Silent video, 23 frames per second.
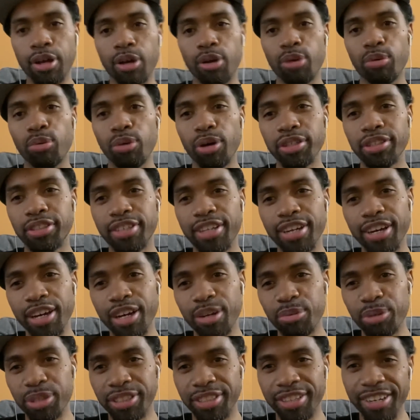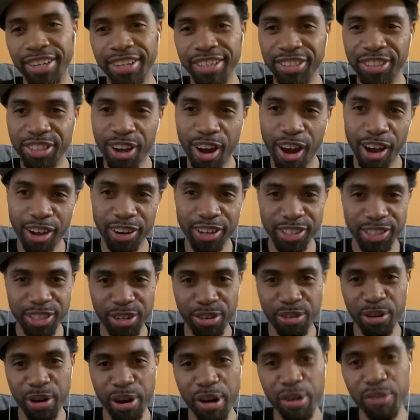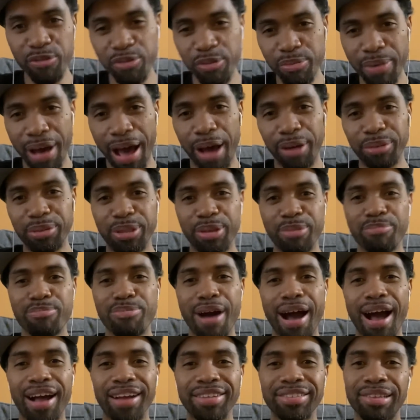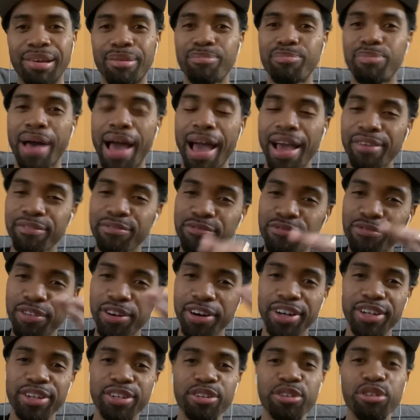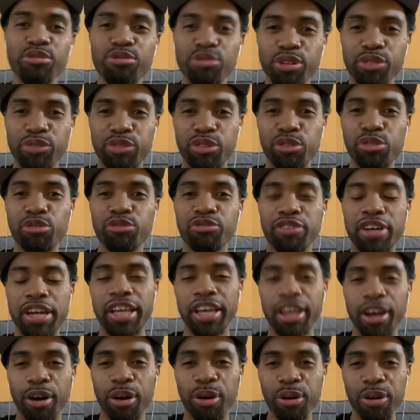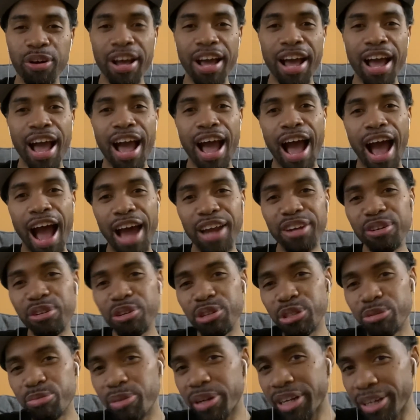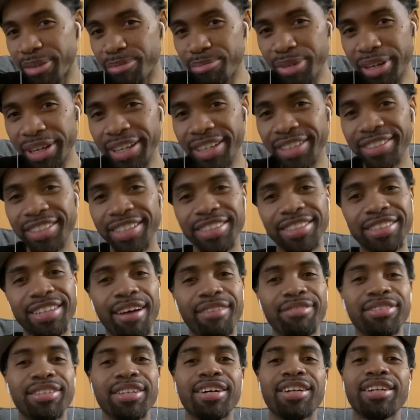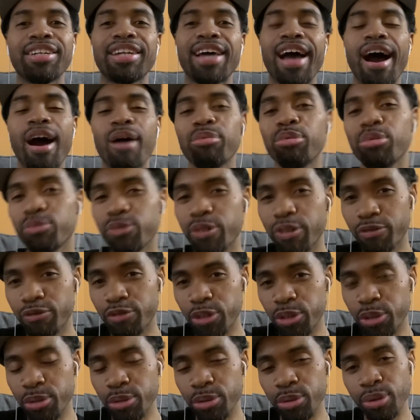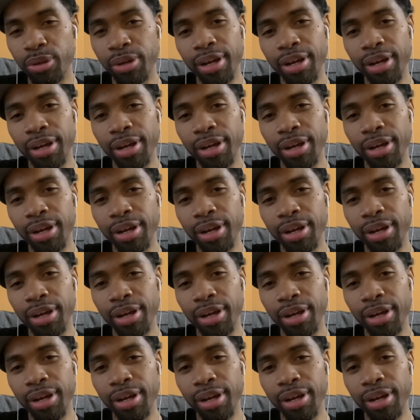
What's good, y'all? It's Krill from Out the Box. I'm back for a new review video. I know it's been a minute since I've done an album review.